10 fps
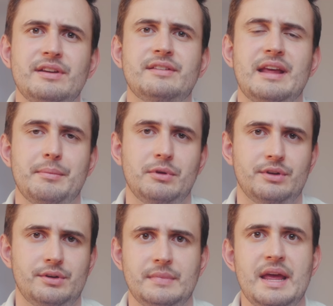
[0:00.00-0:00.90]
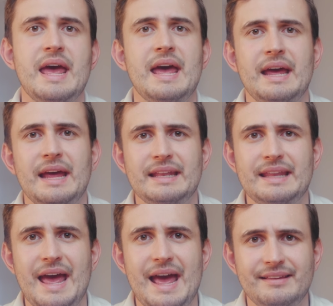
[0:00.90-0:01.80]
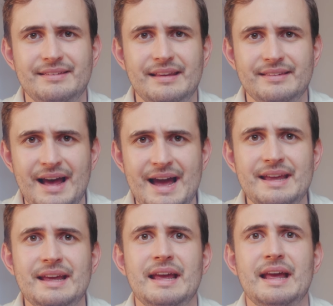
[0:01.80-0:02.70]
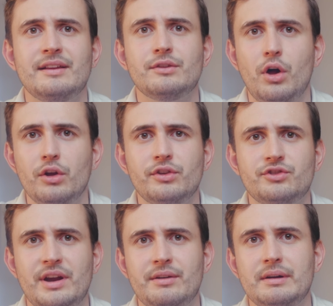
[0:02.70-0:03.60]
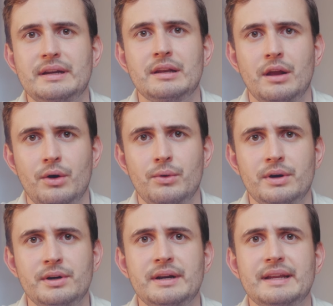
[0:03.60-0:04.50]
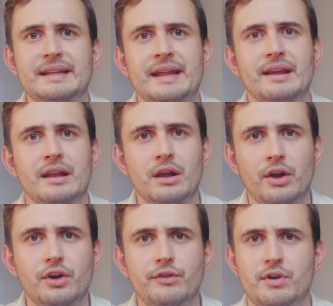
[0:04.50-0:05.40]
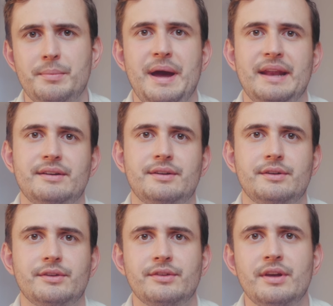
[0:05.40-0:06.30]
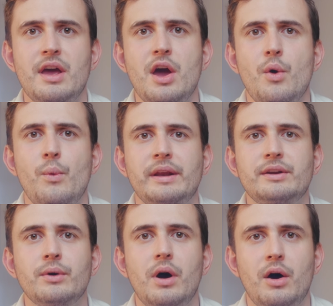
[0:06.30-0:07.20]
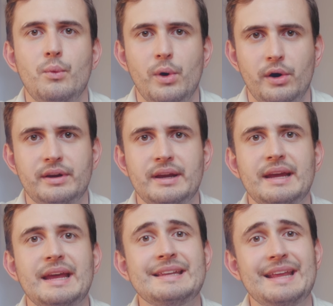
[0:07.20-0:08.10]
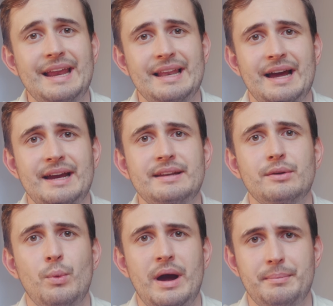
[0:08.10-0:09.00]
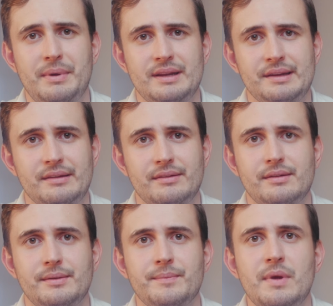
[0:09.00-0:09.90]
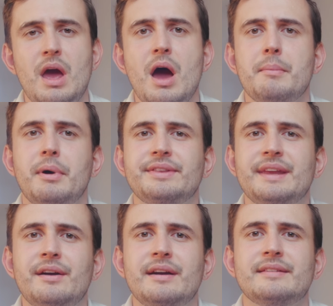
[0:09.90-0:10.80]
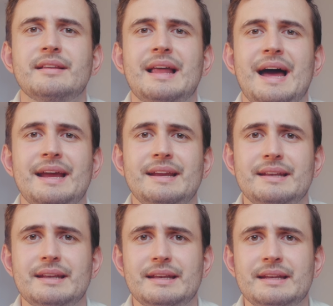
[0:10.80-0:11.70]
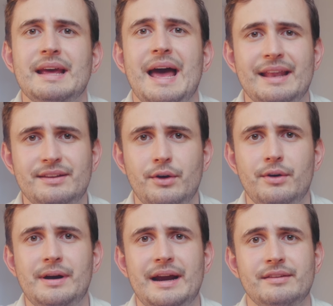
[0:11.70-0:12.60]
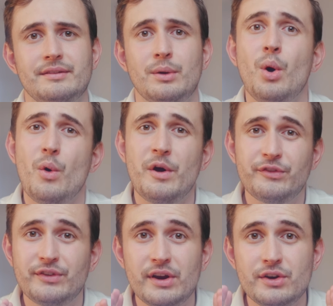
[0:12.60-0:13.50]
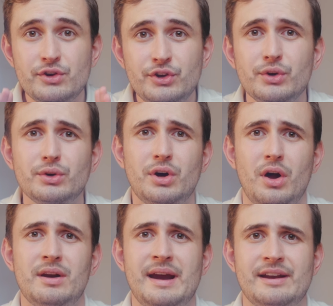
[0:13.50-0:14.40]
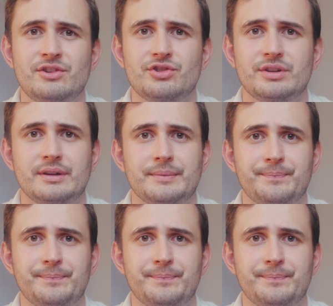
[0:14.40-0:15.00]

stable though. The SSI is also generally lower than a lot of competitors when you are working in daylight white balance. But there is a light at the horizon with the new color engine.